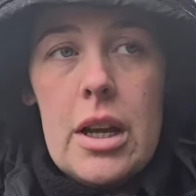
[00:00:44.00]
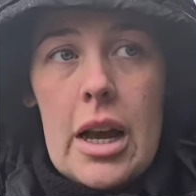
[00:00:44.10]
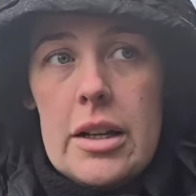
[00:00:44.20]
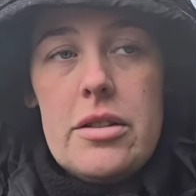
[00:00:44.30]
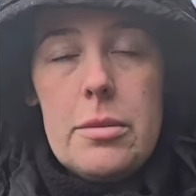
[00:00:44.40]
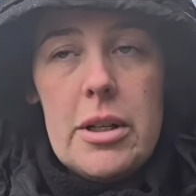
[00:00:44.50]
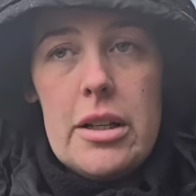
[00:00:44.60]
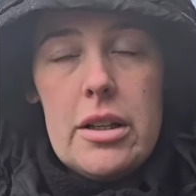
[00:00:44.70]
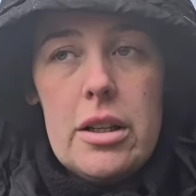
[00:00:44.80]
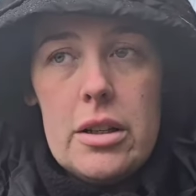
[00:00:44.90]
has to be
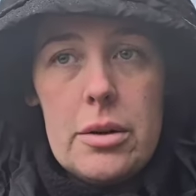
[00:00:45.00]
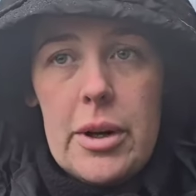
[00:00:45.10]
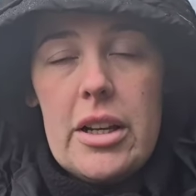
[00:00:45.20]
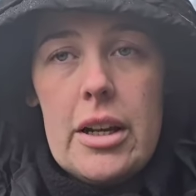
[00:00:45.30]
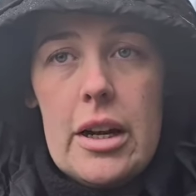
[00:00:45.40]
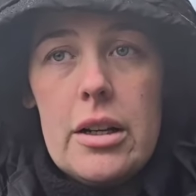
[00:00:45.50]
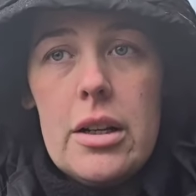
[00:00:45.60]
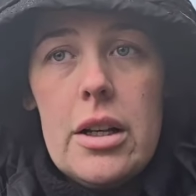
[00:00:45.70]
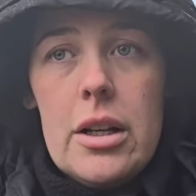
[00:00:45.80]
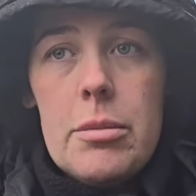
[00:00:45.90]
the way they are,
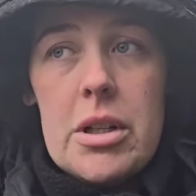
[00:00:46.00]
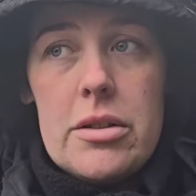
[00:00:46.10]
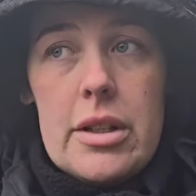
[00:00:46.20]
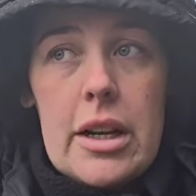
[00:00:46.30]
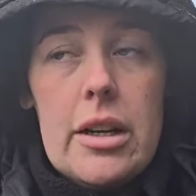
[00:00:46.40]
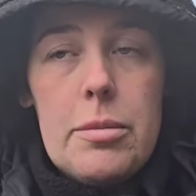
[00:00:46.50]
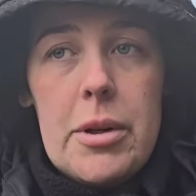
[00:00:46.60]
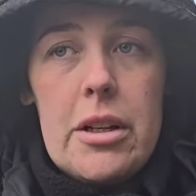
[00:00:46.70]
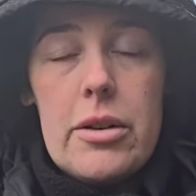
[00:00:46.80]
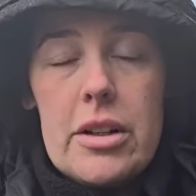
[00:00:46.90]
because they're being
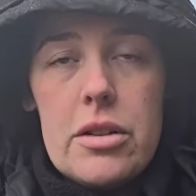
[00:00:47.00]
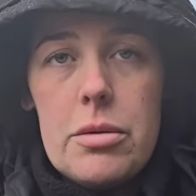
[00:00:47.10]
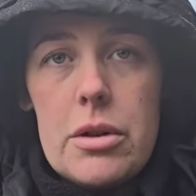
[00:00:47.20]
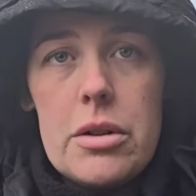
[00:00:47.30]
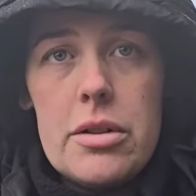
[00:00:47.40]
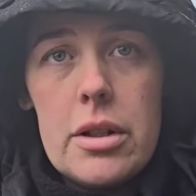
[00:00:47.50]
aggressive with us.